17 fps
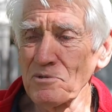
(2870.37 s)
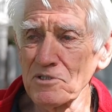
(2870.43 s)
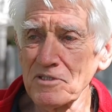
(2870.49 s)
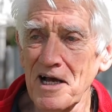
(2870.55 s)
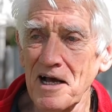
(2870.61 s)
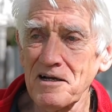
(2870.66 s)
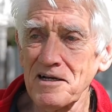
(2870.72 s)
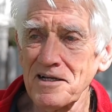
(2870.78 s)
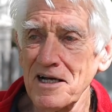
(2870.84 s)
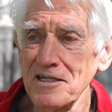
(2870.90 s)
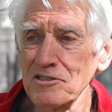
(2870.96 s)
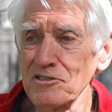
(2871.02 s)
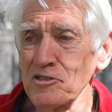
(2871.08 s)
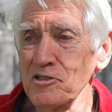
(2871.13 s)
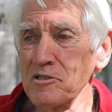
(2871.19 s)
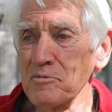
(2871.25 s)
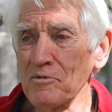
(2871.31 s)
was totally
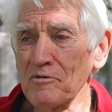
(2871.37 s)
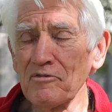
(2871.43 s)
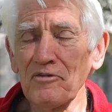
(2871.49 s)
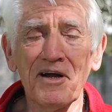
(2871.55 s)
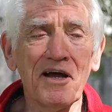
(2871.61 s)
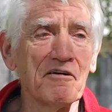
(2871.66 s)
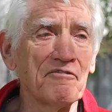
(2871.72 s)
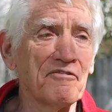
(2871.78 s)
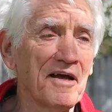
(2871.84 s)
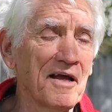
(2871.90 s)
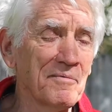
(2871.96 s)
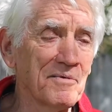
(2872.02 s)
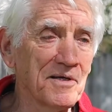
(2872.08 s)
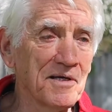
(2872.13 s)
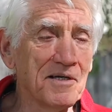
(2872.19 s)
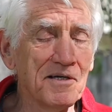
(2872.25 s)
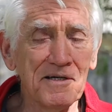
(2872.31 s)
unsuitable for our
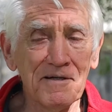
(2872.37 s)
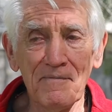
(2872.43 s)
family,